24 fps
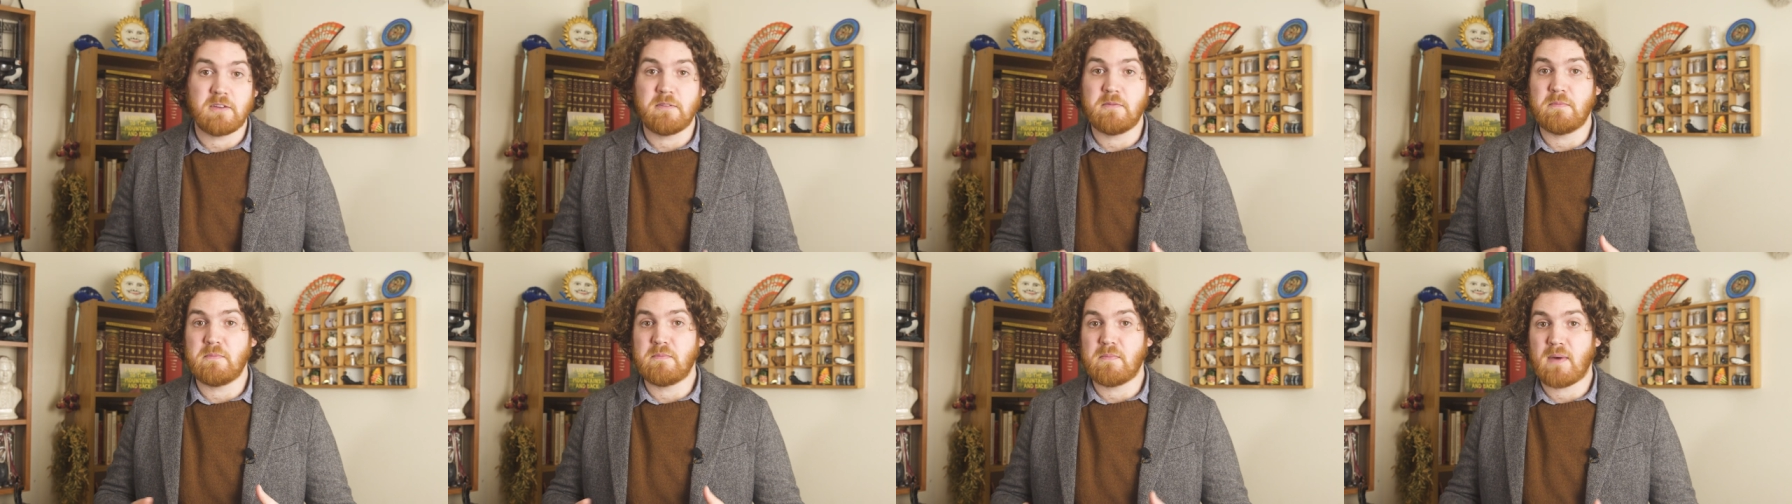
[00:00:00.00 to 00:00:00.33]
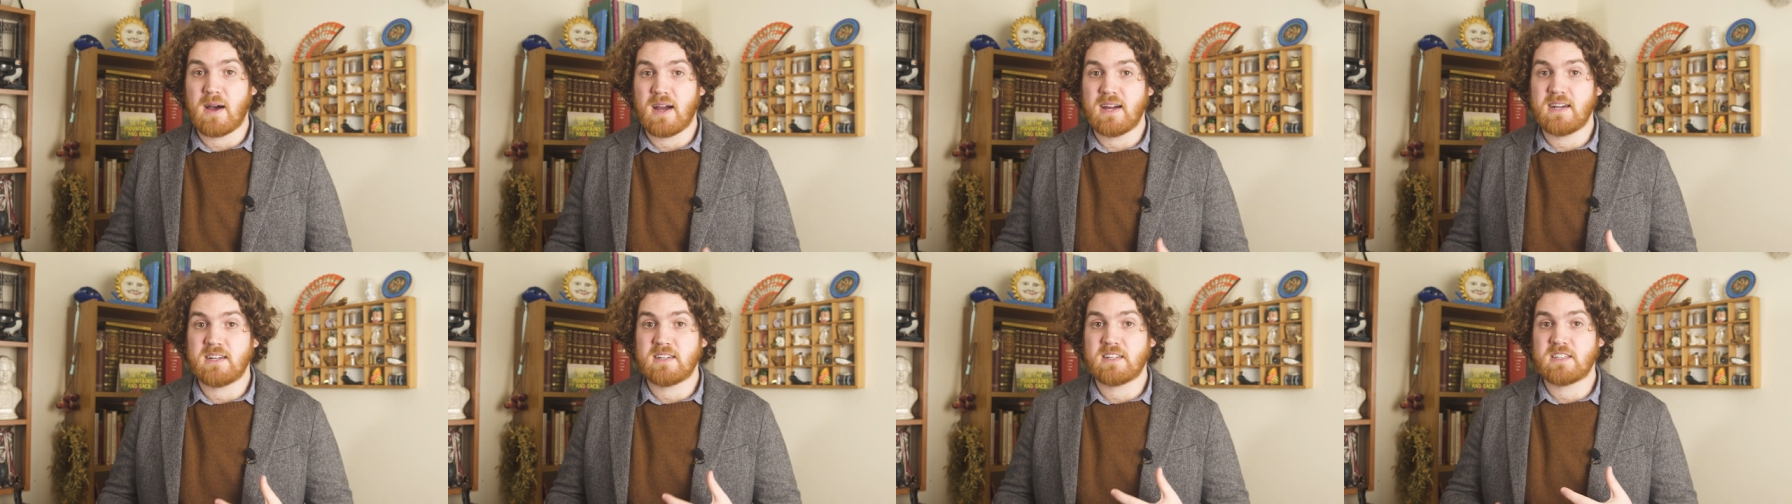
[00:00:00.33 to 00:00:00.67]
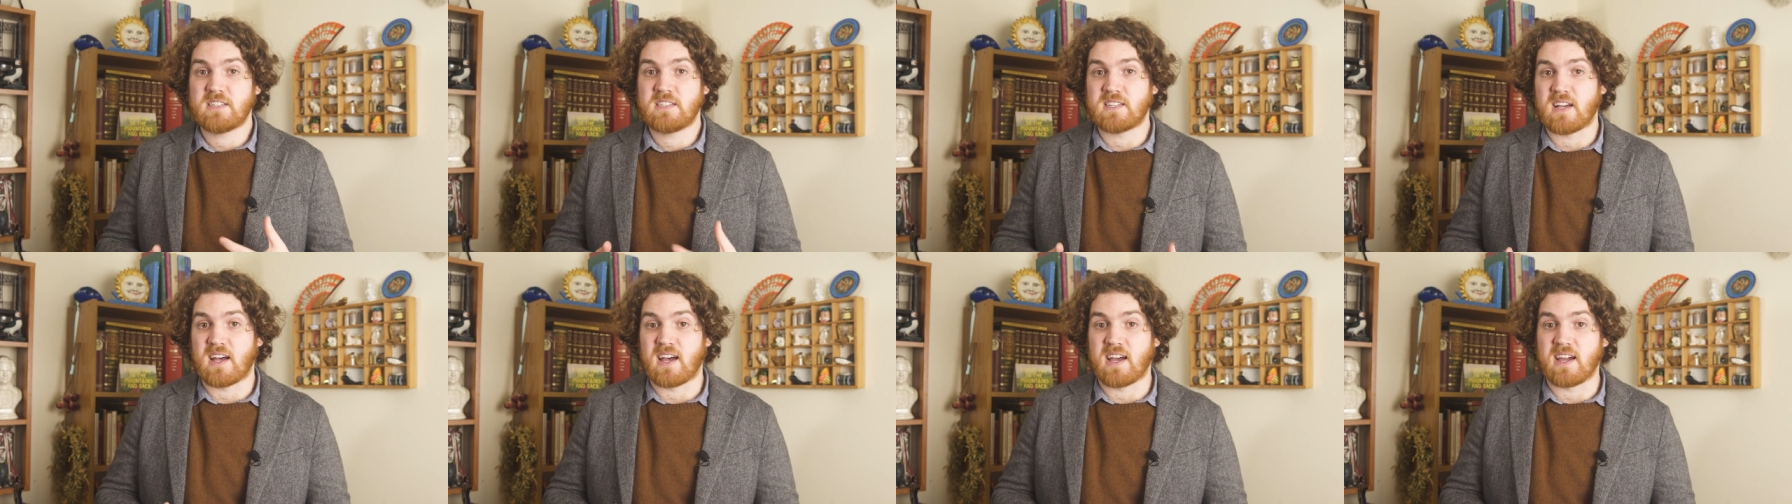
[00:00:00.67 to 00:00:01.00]
you might
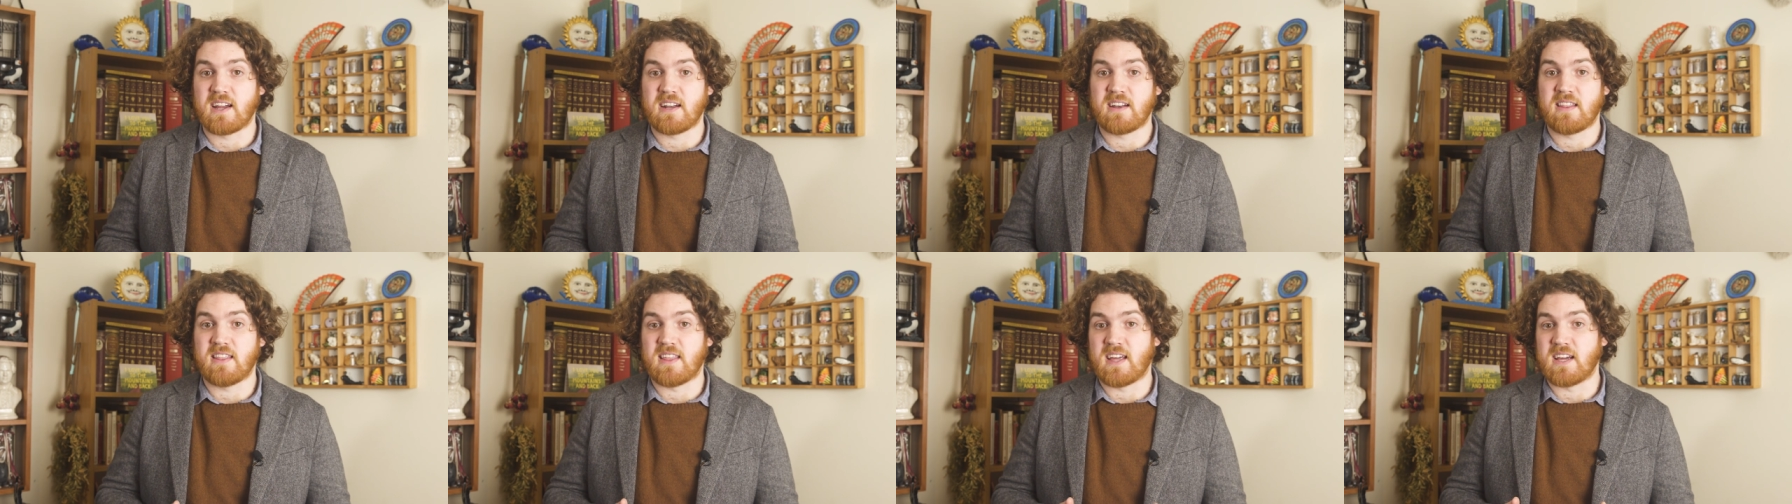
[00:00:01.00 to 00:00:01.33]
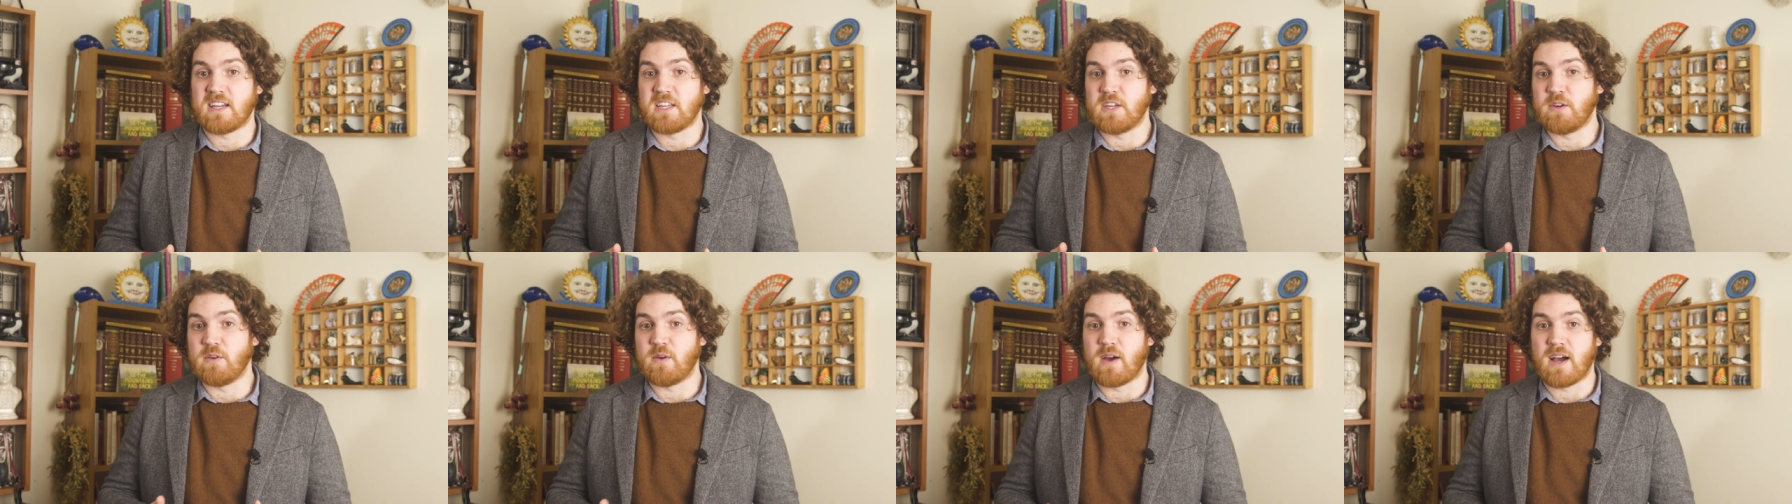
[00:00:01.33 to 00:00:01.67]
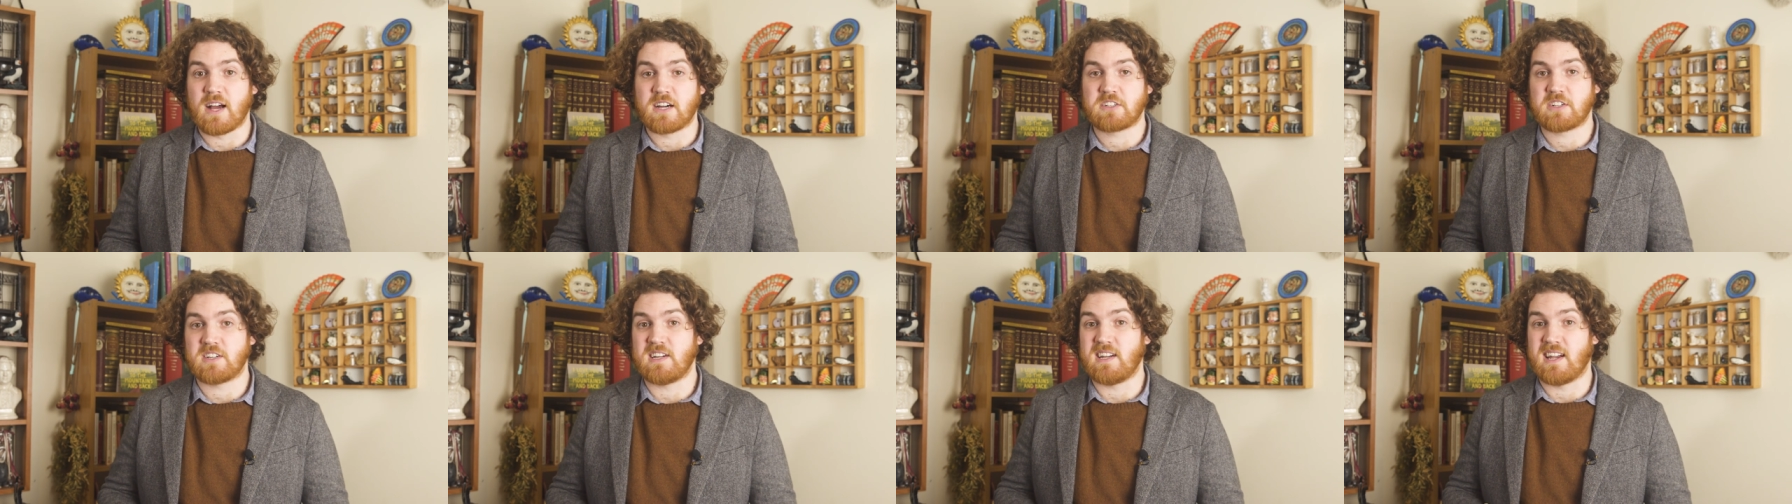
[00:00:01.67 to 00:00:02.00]
decide that you
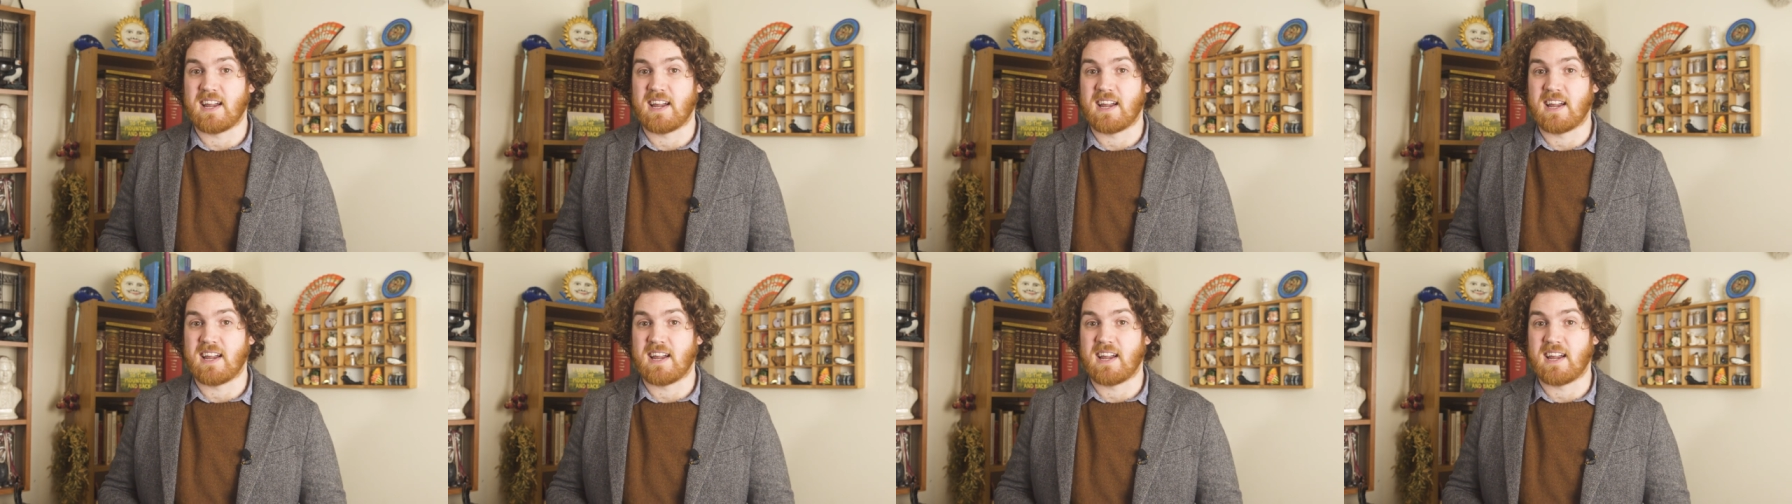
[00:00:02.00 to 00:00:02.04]
actually